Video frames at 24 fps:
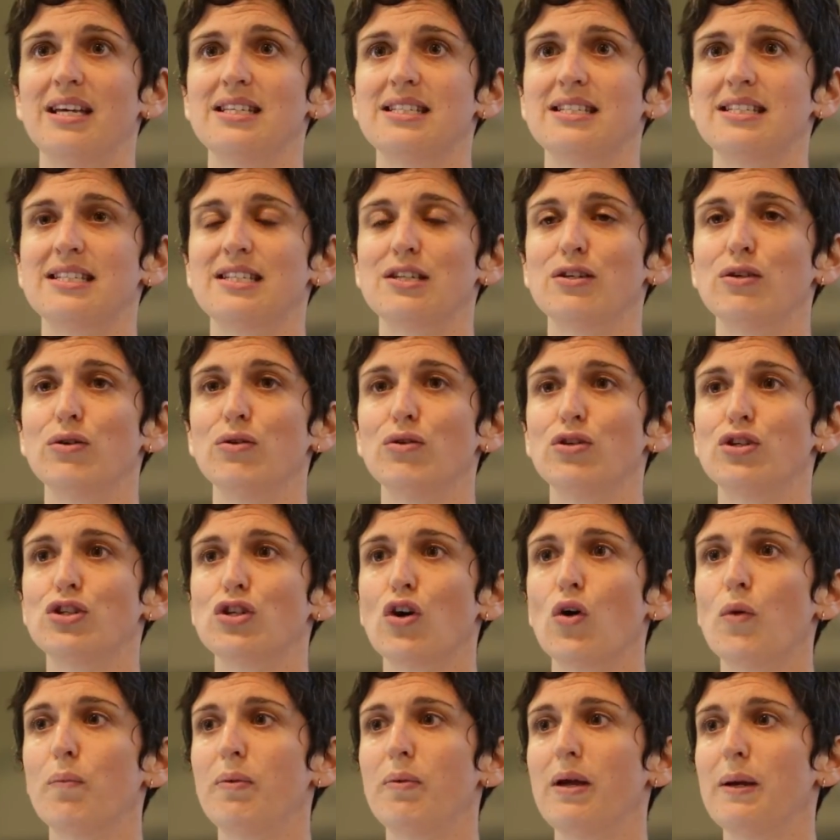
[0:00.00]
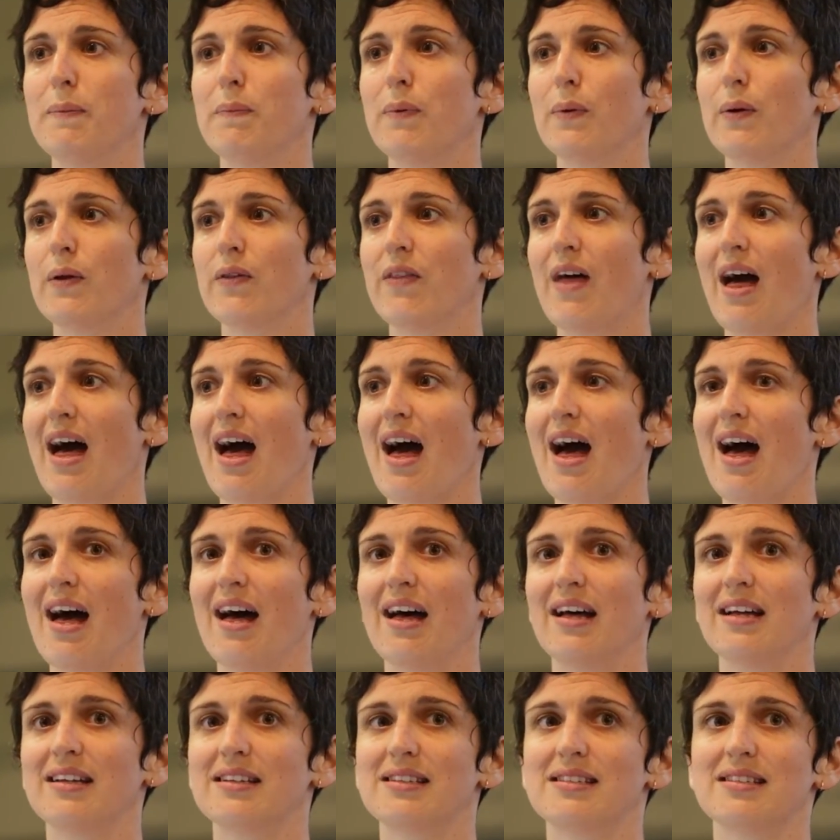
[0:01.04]
is to show people
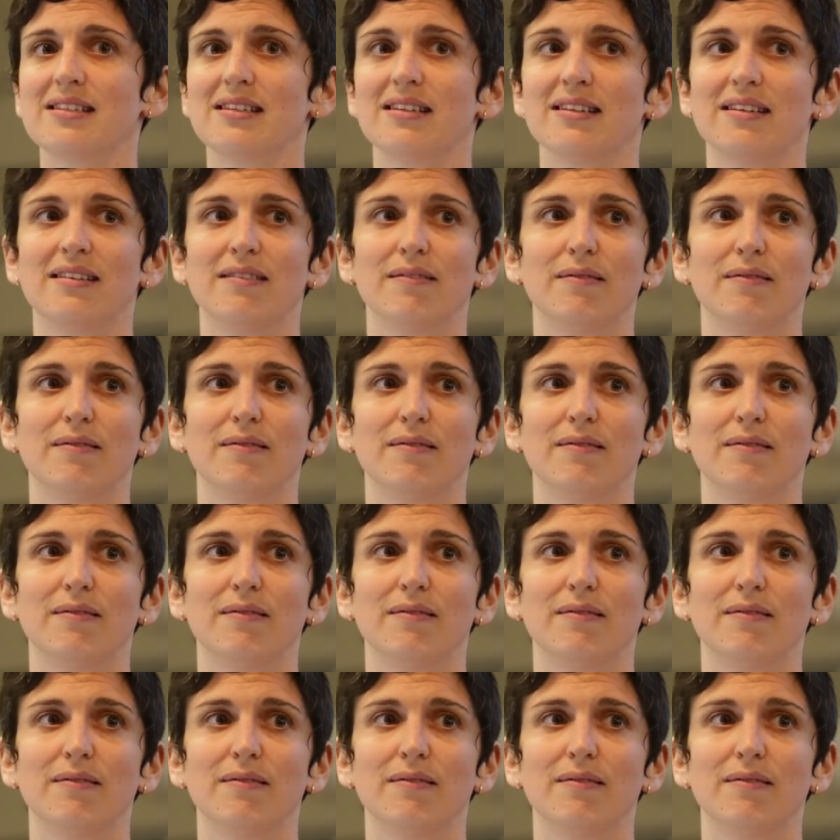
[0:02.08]
that